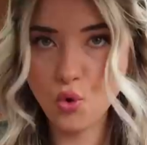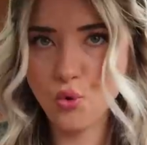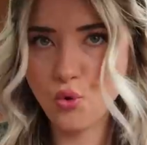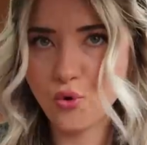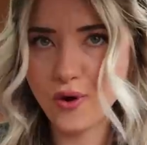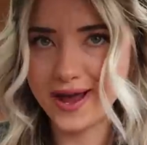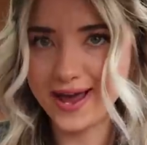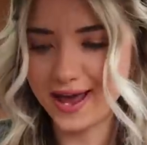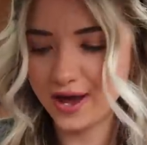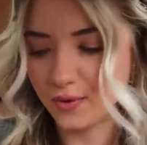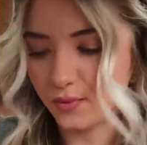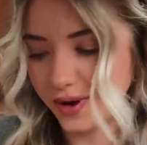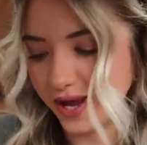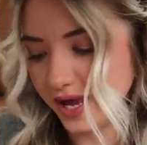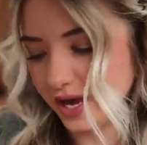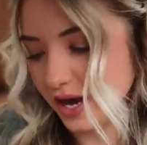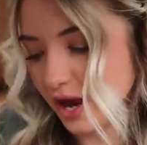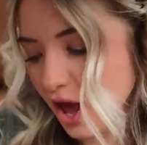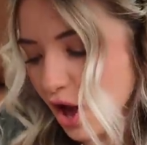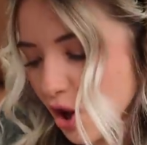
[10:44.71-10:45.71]
Oh, I can't
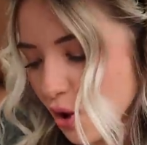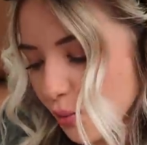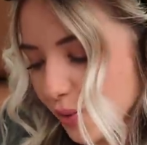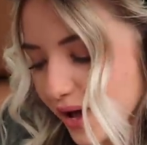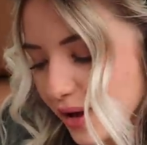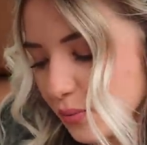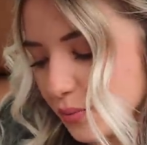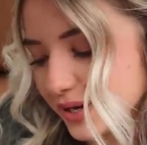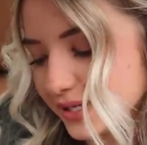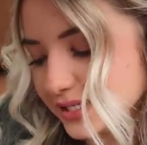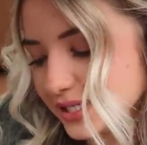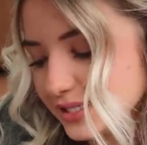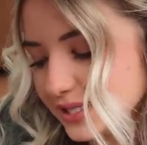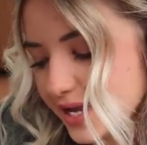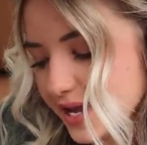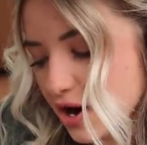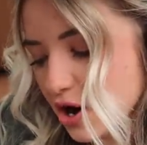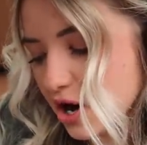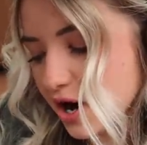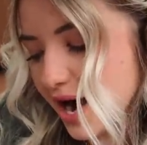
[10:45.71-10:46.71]
wait. Wait, what does it
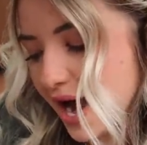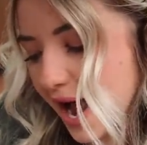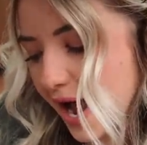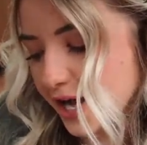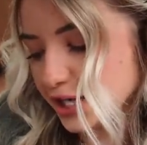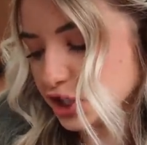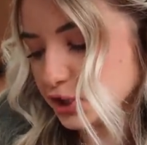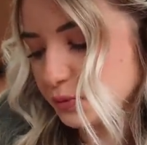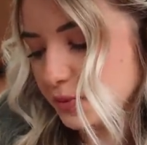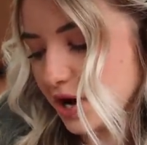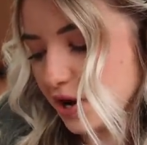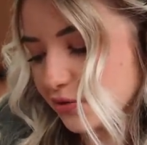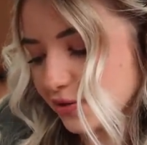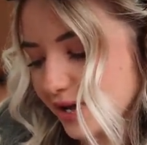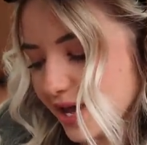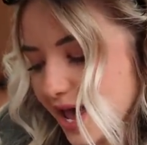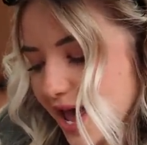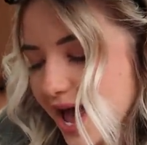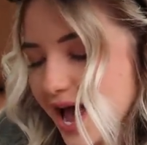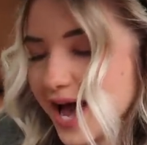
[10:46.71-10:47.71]
say? Our hash brown
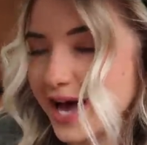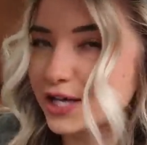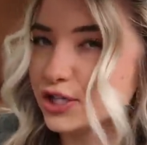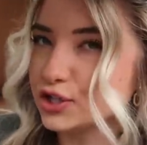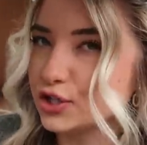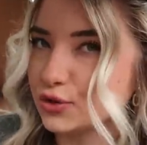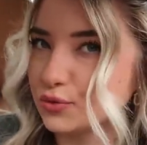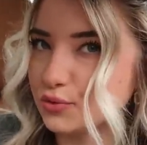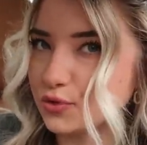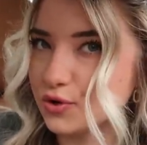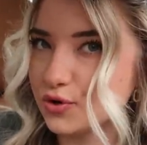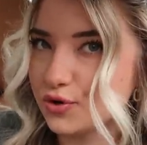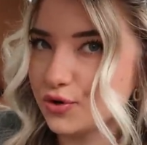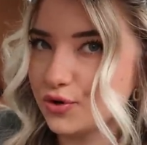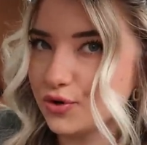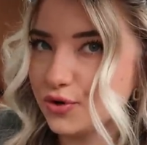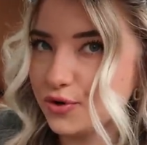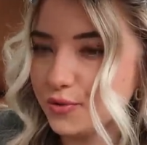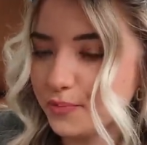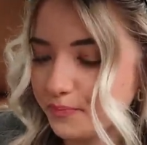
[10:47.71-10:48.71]

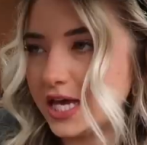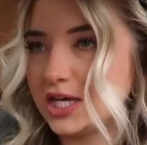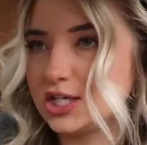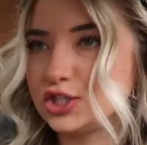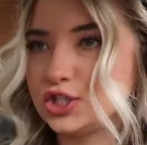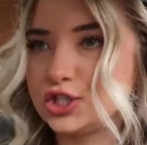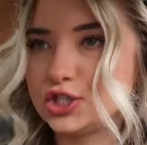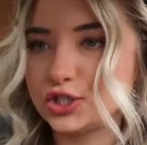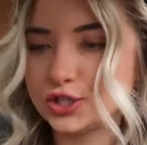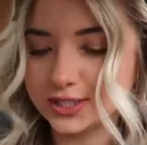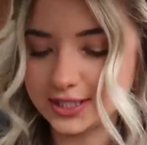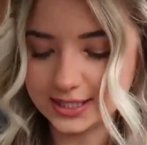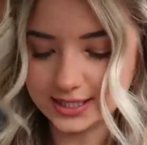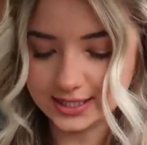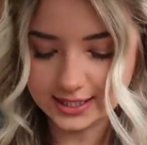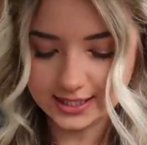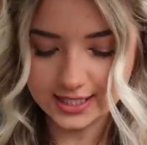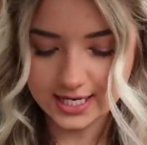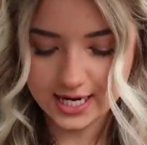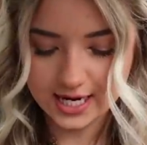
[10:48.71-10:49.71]
casserole.
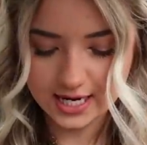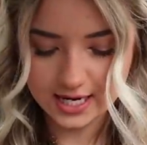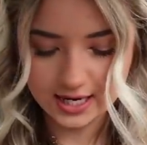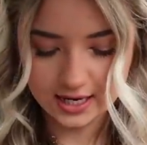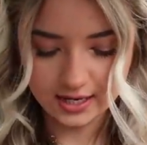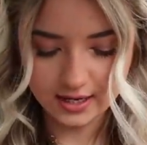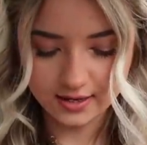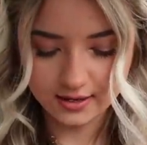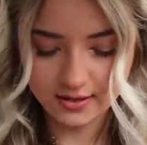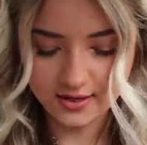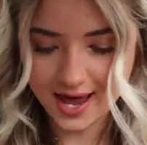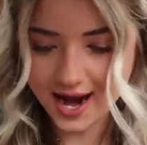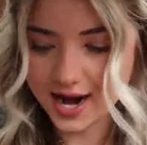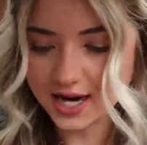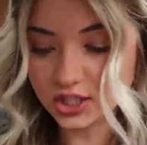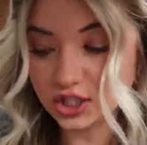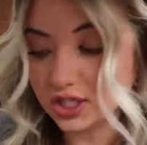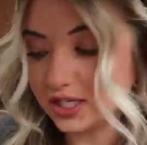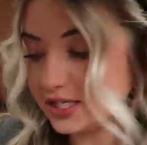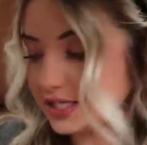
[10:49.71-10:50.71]
Interesting. That
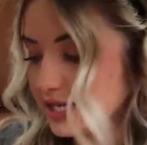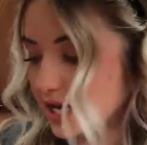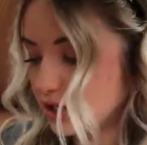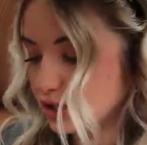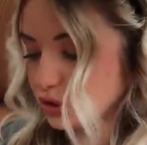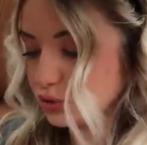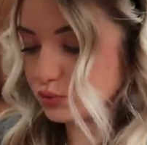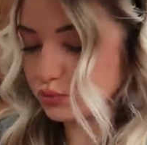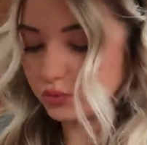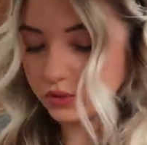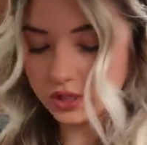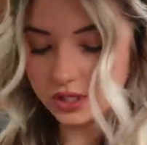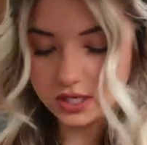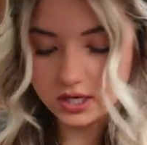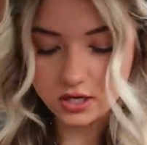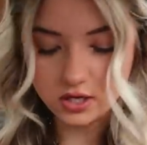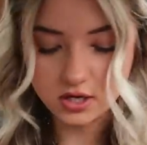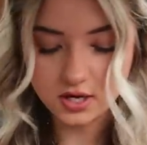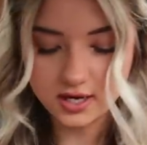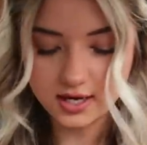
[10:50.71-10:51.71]
actually sounds really
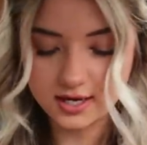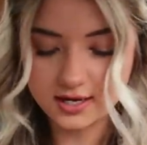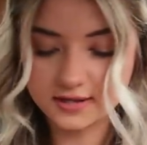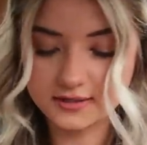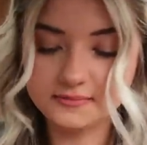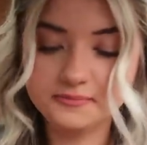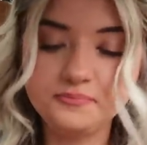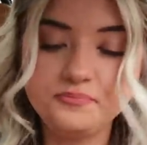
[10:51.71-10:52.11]
good.